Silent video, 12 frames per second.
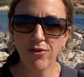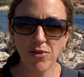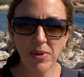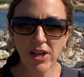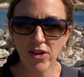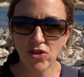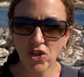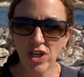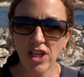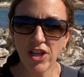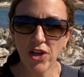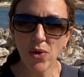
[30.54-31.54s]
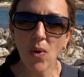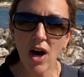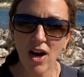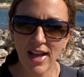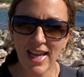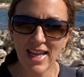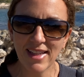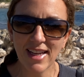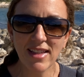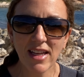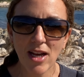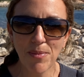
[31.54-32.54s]
from the country you are in
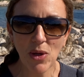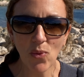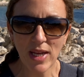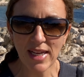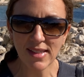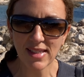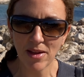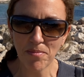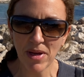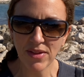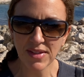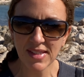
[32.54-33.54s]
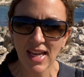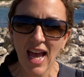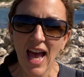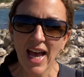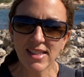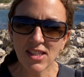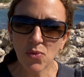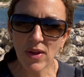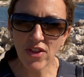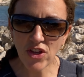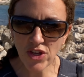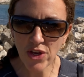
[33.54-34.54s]
the coming weeks and months as to
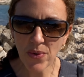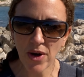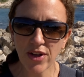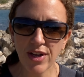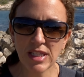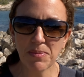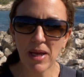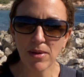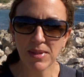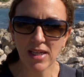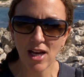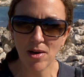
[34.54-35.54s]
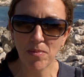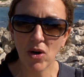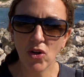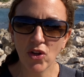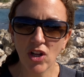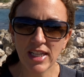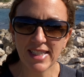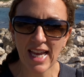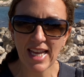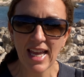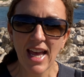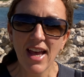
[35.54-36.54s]
whether you are going to be able to come on
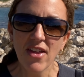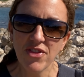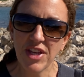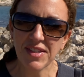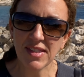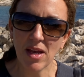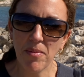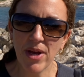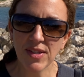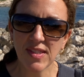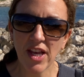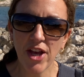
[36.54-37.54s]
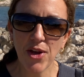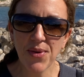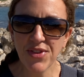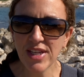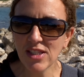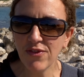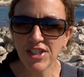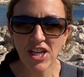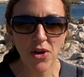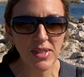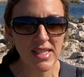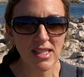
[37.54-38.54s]
holiday this summer. So this
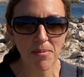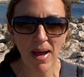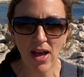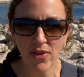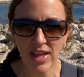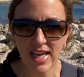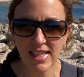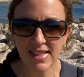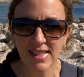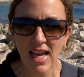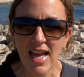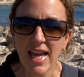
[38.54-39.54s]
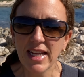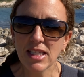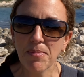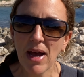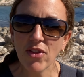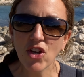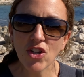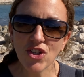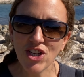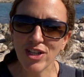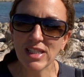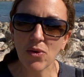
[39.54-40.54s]
video isn't about this. It's about the good
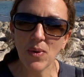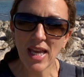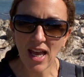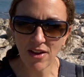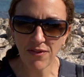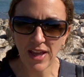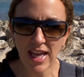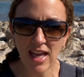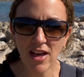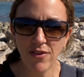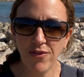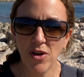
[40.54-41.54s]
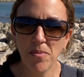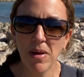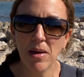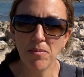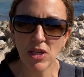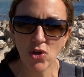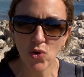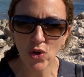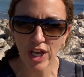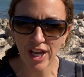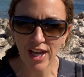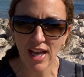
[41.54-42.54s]
news that we have here from
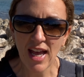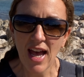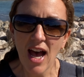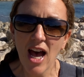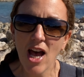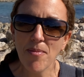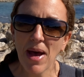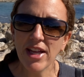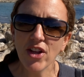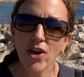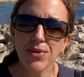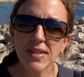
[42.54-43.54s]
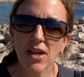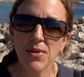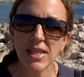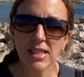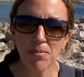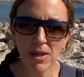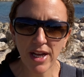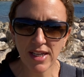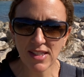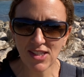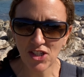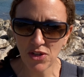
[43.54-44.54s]
Mallorca, and also this
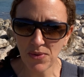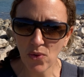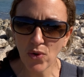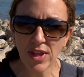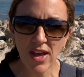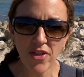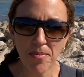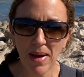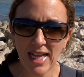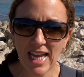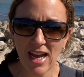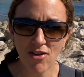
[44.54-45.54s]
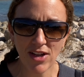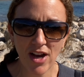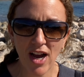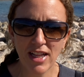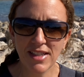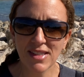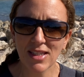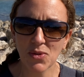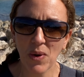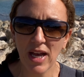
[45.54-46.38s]
applies to all the other Balearic islands as